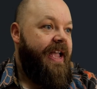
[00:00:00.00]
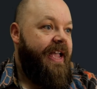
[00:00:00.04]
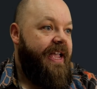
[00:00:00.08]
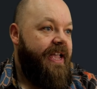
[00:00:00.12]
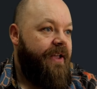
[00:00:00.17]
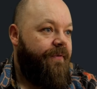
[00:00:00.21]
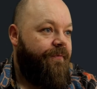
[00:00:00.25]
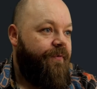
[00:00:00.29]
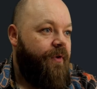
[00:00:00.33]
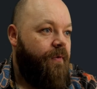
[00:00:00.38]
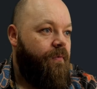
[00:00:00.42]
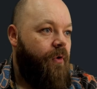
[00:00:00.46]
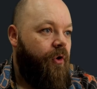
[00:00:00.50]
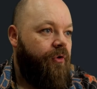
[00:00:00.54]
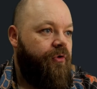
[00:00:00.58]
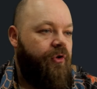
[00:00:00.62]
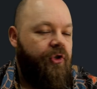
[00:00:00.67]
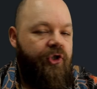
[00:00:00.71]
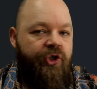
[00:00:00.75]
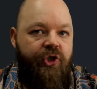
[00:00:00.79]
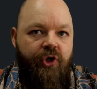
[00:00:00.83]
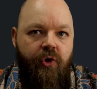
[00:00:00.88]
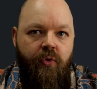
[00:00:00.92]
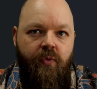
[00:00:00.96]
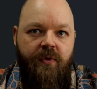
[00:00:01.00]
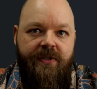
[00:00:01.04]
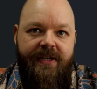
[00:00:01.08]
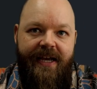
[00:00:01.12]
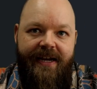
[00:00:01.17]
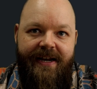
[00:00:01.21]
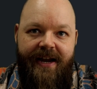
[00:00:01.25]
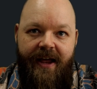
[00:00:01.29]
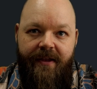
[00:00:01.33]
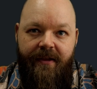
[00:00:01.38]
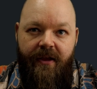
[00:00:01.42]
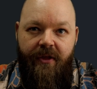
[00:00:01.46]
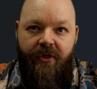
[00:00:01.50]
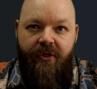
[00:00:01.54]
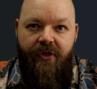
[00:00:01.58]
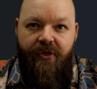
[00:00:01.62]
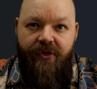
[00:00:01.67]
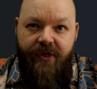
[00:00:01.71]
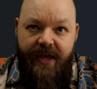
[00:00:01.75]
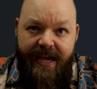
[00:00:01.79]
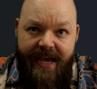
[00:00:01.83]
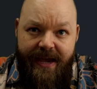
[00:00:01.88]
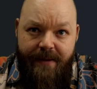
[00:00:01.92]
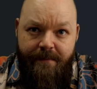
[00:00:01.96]
If you want to choose another
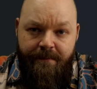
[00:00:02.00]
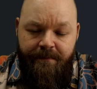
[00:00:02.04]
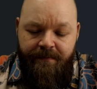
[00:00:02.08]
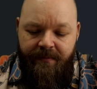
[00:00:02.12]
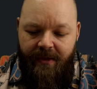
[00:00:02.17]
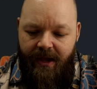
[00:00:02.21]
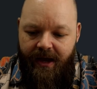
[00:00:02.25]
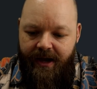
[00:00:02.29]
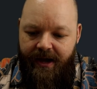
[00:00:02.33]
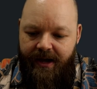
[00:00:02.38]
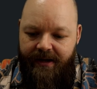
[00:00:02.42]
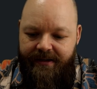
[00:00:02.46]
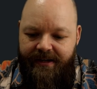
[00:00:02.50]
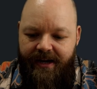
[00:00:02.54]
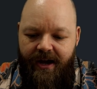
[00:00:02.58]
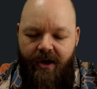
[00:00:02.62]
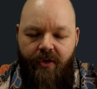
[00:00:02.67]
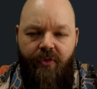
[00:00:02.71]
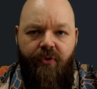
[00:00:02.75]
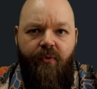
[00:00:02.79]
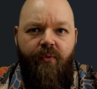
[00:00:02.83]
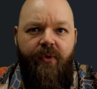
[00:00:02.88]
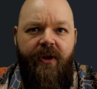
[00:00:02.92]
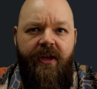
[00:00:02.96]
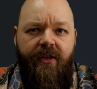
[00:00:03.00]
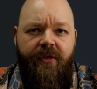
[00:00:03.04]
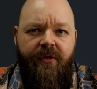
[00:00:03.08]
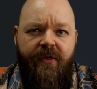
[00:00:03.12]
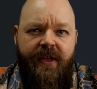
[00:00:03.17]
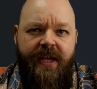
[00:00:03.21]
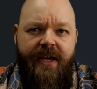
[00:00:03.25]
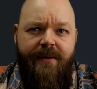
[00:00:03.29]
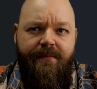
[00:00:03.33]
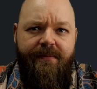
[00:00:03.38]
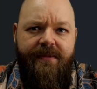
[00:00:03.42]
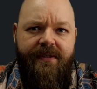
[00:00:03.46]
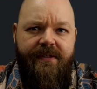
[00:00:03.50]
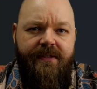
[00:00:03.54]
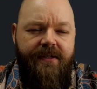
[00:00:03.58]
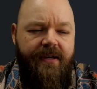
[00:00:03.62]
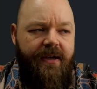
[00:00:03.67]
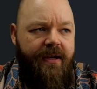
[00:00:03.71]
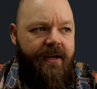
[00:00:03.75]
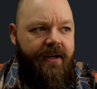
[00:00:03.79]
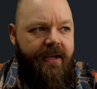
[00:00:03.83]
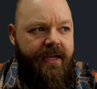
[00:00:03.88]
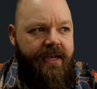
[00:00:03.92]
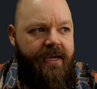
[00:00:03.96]
theme, there are three themes
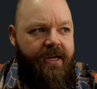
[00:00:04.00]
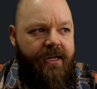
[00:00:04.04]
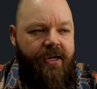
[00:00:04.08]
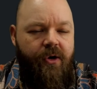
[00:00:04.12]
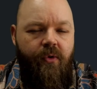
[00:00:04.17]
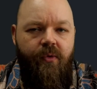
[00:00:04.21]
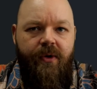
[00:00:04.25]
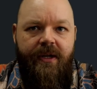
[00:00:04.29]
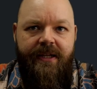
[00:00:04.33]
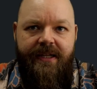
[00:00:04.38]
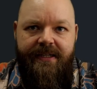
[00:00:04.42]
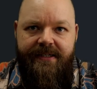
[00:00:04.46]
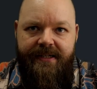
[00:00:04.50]
uh, included.